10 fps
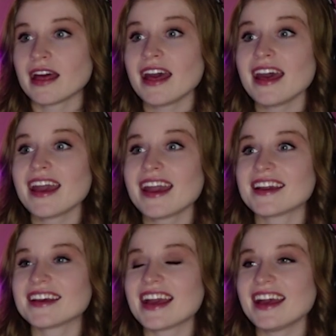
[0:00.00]

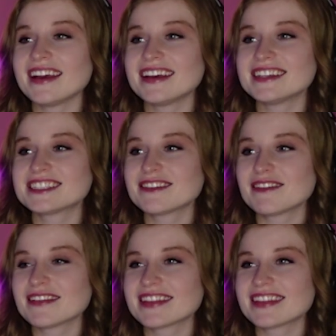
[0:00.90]
Hey! Hey, he's
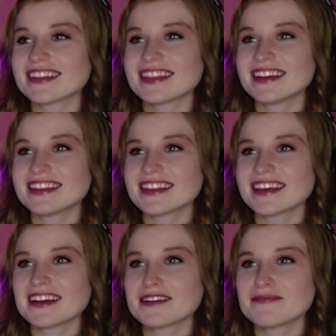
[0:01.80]
doing the thing that the
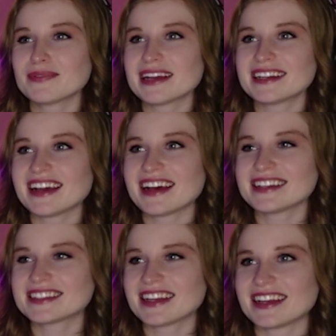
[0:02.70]
airplane guy
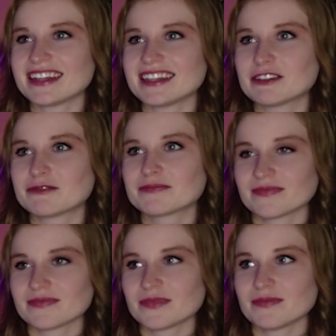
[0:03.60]
said.
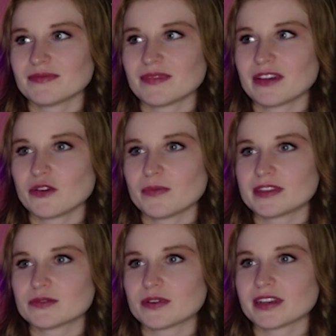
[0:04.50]
Son of a bitch. I hope
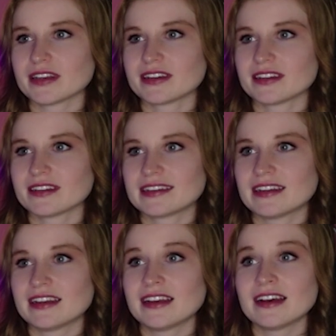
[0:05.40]
it's working.
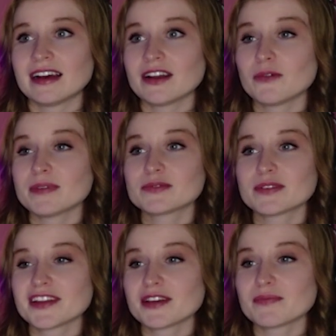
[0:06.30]
I hope it's
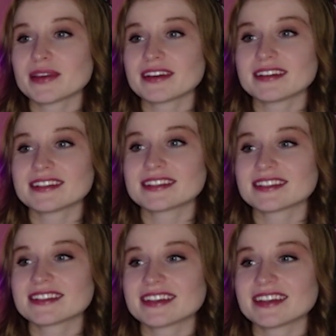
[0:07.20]
working
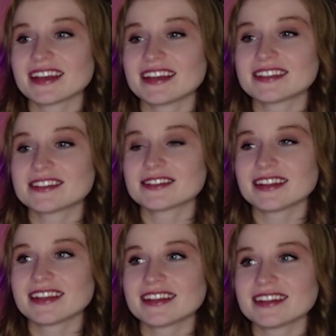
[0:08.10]
because he
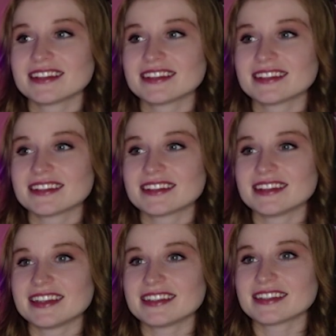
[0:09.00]
certainly
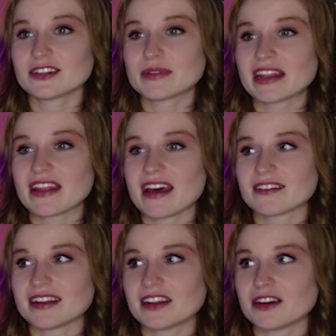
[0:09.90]
needs a little bit of that
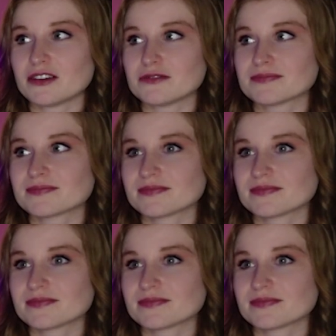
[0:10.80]
right now.